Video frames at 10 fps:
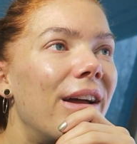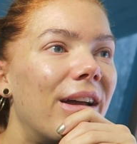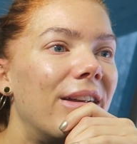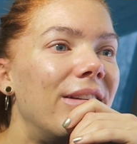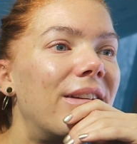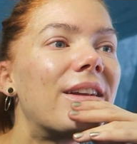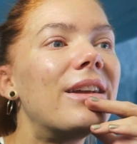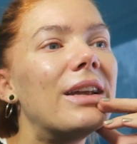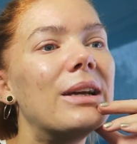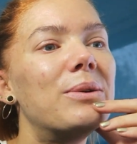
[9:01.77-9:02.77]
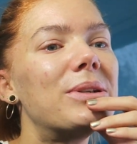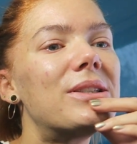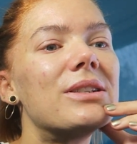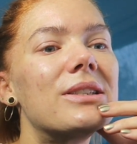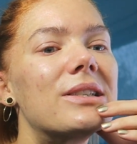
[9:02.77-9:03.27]
and it
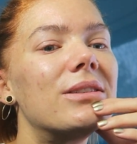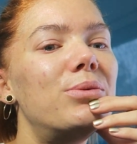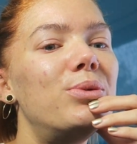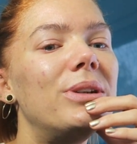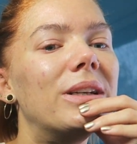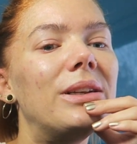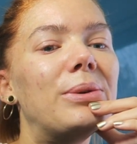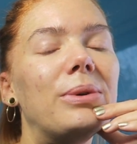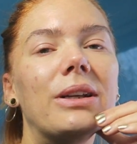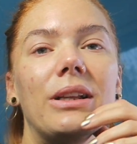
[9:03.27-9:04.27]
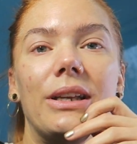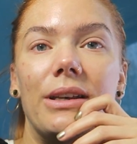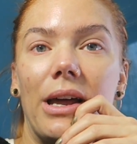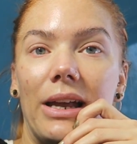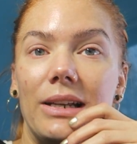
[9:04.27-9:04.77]
was just a really
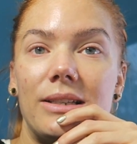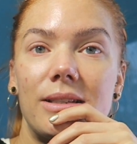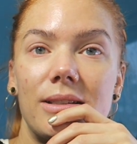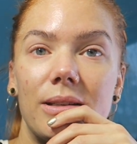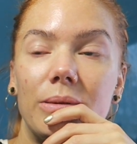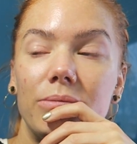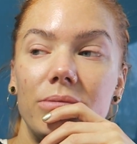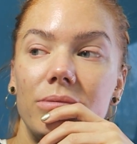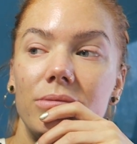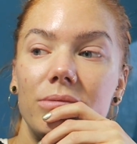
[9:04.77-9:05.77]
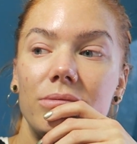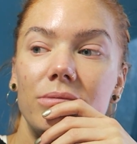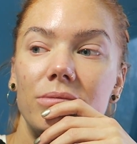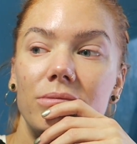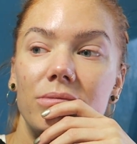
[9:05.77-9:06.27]
nice
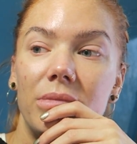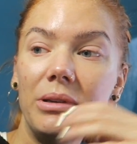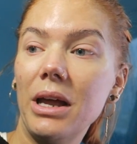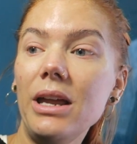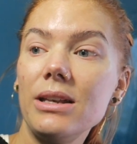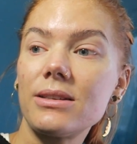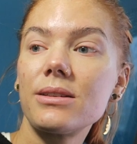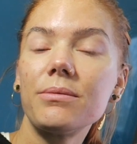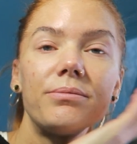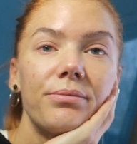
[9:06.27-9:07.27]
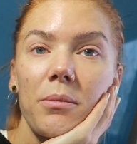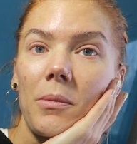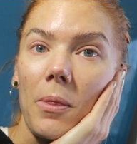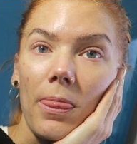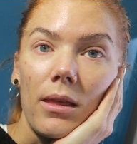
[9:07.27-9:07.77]
night.
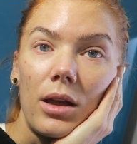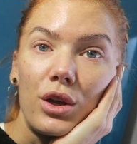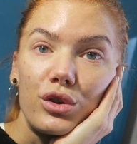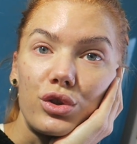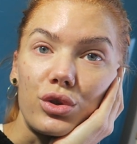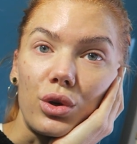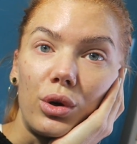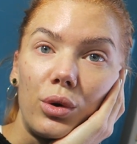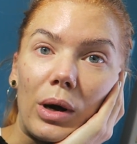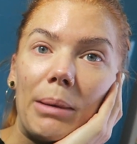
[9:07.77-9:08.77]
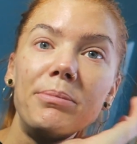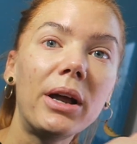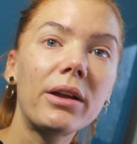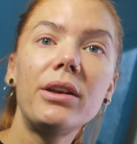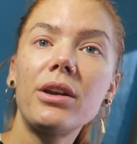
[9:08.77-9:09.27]
So I'm
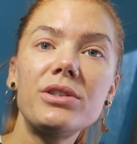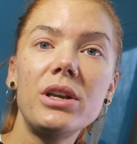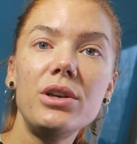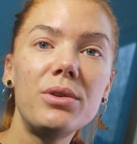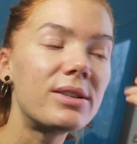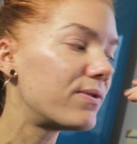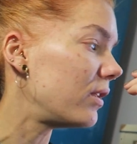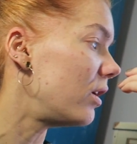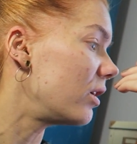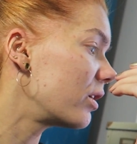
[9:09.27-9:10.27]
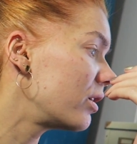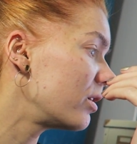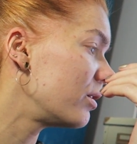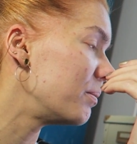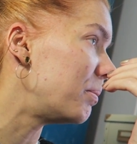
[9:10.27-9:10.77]
not going to continue this vlog
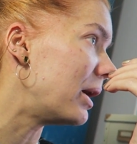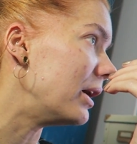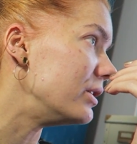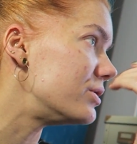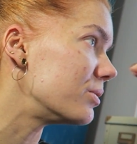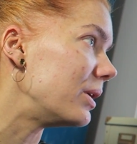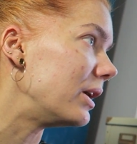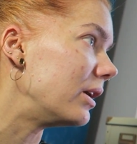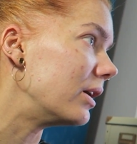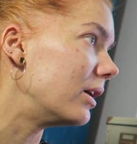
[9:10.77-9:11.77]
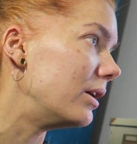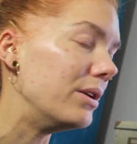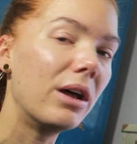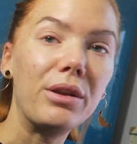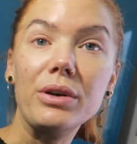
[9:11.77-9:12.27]
by doing
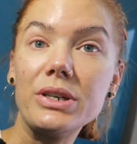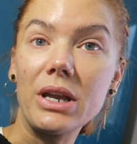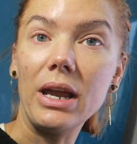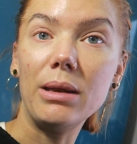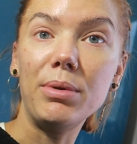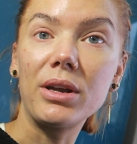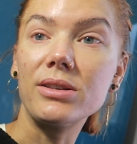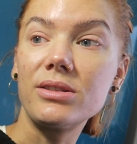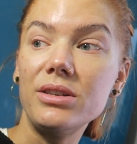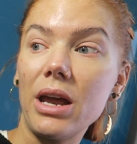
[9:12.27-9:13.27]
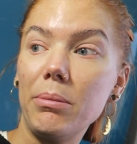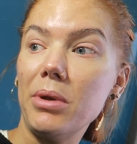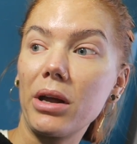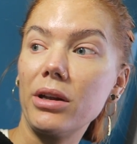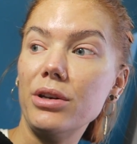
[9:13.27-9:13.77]
another day, because today I'm
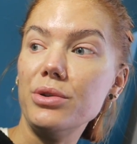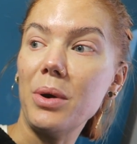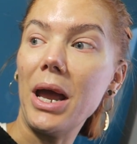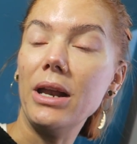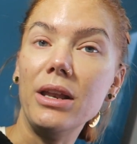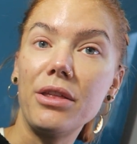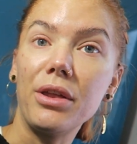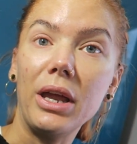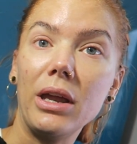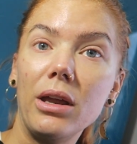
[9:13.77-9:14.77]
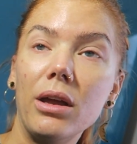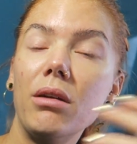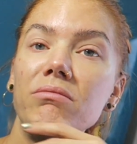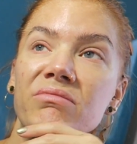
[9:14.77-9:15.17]
not going to do anything